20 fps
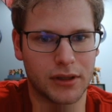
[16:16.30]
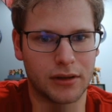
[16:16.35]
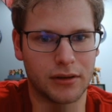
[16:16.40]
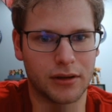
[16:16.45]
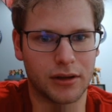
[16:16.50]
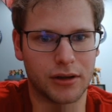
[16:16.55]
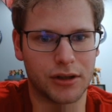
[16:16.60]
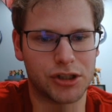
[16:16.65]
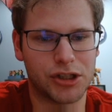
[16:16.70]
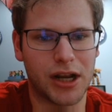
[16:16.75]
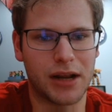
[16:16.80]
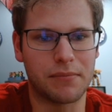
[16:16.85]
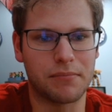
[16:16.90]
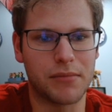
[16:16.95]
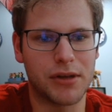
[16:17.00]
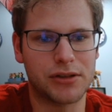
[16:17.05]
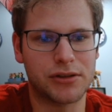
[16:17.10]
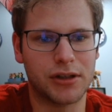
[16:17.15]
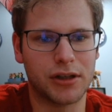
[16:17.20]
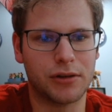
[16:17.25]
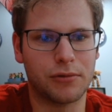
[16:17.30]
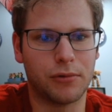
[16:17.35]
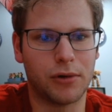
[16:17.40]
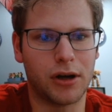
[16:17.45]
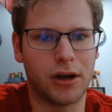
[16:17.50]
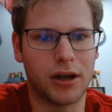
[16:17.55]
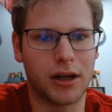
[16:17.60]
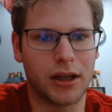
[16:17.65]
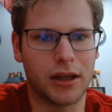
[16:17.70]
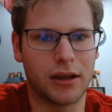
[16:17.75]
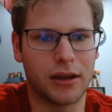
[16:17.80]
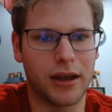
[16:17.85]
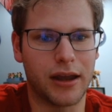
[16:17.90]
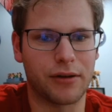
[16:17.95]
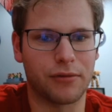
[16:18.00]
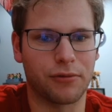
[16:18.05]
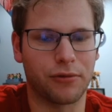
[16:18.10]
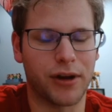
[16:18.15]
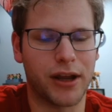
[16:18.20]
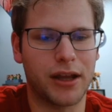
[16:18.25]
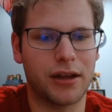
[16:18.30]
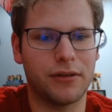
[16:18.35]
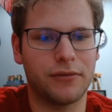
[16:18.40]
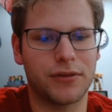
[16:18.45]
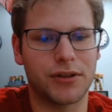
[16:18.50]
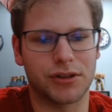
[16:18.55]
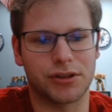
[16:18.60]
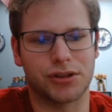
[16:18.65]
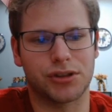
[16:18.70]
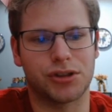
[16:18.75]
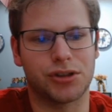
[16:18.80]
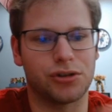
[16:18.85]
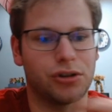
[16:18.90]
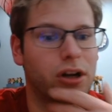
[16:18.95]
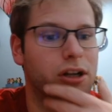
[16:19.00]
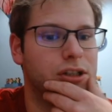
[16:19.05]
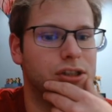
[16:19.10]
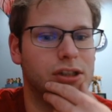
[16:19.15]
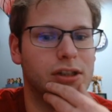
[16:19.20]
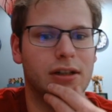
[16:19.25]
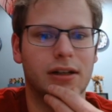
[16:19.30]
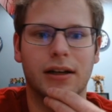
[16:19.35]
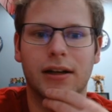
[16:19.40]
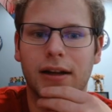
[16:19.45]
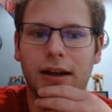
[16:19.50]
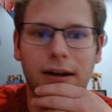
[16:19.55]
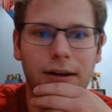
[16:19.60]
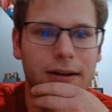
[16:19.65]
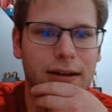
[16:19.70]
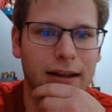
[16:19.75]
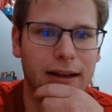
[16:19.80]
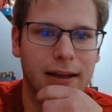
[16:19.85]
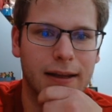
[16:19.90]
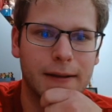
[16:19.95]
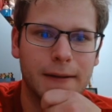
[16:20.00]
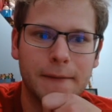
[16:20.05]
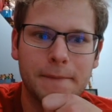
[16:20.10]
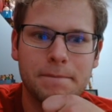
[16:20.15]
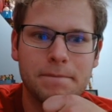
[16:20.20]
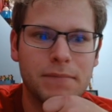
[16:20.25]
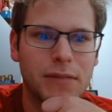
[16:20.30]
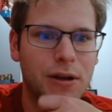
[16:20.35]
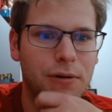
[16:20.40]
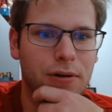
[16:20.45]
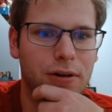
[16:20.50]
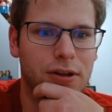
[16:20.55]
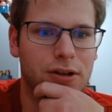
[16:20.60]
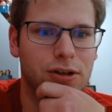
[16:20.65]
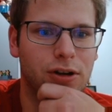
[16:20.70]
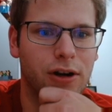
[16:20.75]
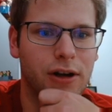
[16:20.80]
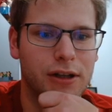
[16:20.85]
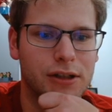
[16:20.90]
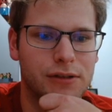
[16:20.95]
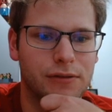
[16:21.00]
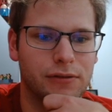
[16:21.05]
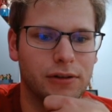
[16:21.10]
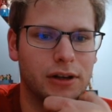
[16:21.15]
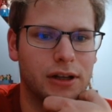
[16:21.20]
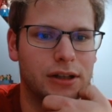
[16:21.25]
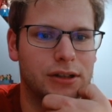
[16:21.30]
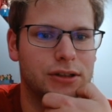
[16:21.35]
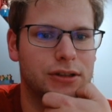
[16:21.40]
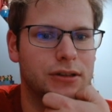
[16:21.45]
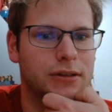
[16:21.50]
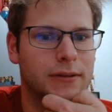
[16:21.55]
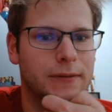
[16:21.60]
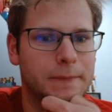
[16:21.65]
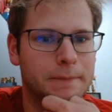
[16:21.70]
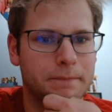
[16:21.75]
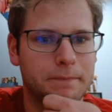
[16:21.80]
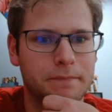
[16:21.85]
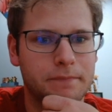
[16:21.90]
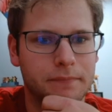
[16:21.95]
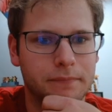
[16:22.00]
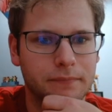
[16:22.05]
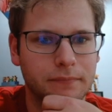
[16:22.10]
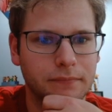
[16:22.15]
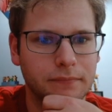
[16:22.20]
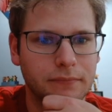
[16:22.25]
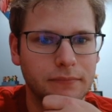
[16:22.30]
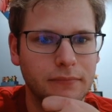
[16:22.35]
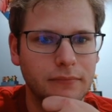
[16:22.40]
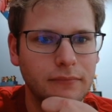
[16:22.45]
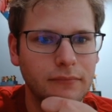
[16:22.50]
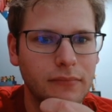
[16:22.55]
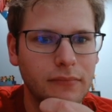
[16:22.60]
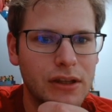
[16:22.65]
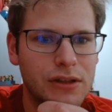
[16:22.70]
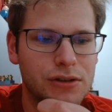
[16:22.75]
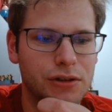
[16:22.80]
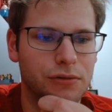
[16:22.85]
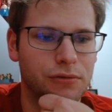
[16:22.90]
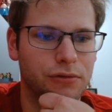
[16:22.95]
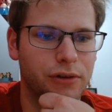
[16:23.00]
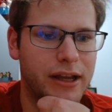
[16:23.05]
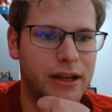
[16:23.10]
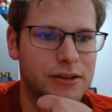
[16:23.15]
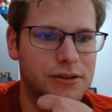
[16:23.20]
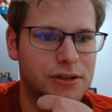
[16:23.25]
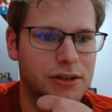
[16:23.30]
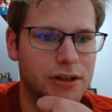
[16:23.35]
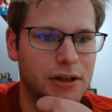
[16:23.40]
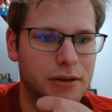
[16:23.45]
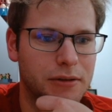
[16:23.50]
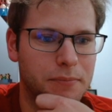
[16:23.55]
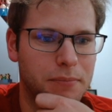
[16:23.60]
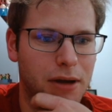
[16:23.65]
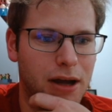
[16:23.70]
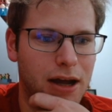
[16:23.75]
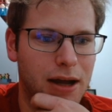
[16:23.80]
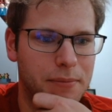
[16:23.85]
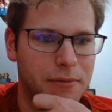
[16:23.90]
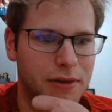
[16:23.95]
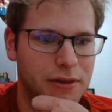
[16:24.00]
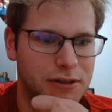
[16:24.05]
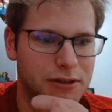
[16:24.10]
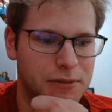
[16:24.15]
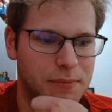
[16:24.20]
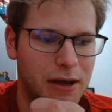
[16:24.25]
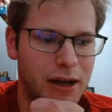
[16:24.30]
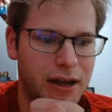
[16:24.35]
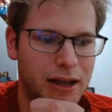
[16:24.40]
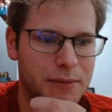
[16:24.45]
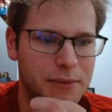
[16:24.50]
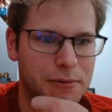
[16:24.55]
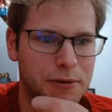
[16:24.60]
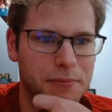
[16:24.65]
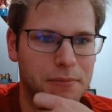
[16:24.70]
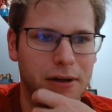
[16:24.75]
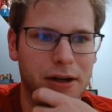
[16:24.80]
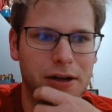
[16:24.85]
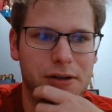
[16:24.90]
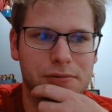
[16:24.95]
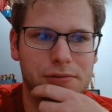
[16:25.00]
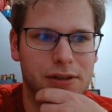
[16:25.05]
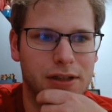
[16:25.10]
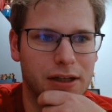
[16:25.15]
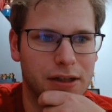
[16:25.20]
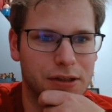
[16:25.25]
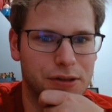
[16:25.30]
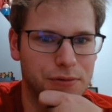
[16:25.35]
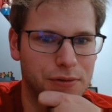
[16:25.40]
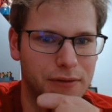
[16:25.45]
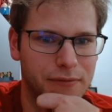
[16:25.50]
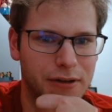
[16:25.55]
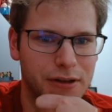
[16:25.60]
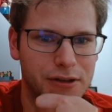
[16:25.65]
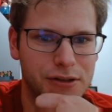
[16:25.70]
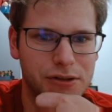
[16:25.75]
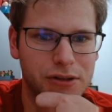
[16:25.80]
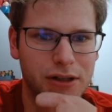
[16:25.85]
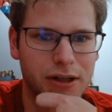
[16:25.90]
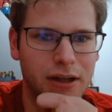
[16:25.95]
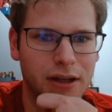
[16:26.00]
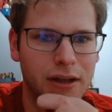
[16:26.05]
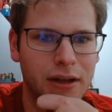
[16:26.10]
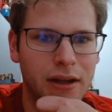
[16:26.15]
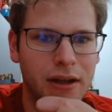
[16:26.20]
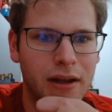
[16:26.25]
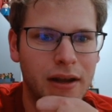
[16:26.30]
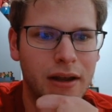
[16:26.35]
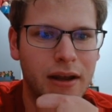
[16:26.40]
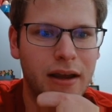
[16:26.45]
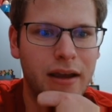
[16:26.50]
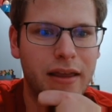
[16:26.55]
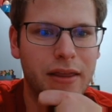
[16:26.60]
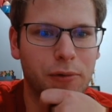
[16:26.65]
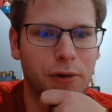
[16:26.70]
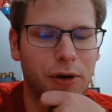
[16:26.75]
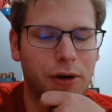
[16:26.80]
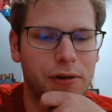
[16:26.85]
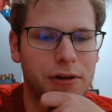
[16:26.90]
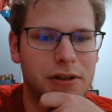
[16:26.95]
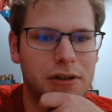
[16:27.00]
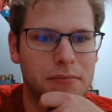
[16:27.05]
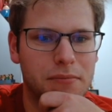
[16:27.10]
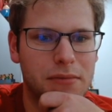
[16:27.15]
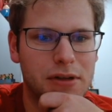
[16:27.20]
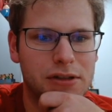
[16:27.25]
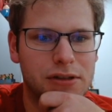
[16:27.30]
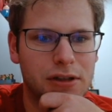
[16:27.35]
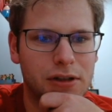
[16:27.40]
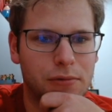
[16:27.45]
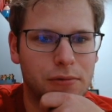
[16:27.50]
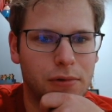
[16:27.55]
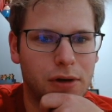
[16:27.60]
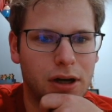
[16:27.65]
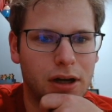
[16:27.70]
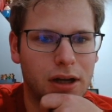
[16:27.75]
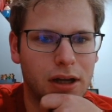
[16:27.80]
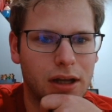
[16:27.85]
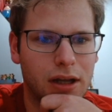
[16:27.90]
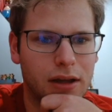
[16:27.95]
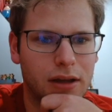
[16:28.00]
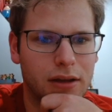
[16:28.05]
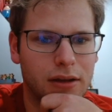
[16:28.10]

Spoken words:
Gonna chain Mystic Walk and Ring of Destruction. Okay. What are the targets for each? So Ring is gonna pop the Spy. Both players will take 1,200. And then we're going to Mystic Walk